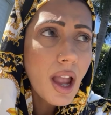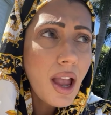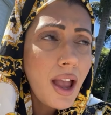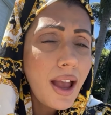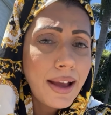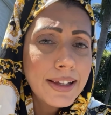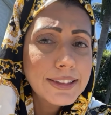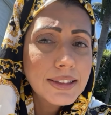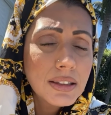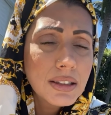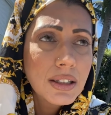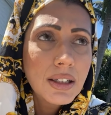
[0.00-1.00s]
And
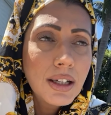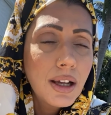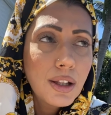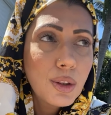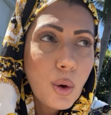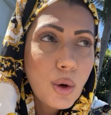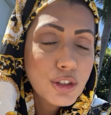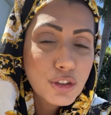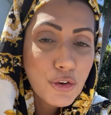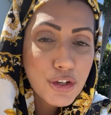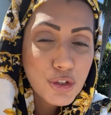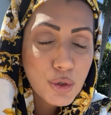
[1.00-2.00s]
long
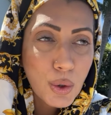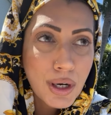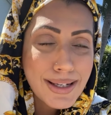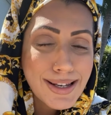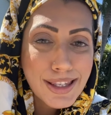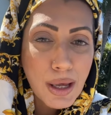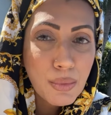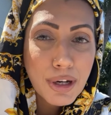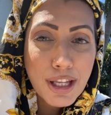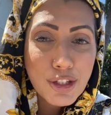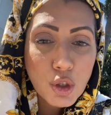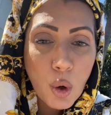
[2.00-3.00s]
story short,
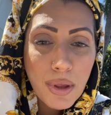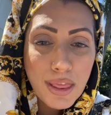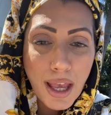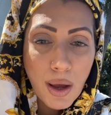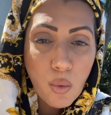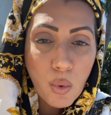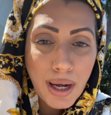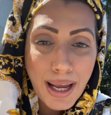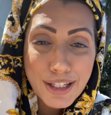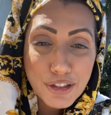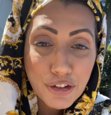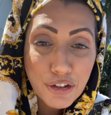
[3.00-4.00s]
somebody told me that when
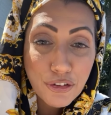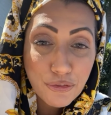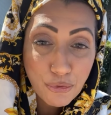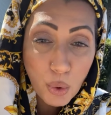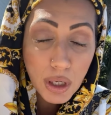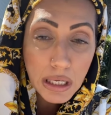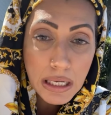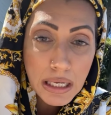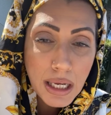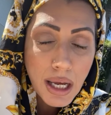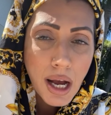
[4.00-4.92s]
I turn 40,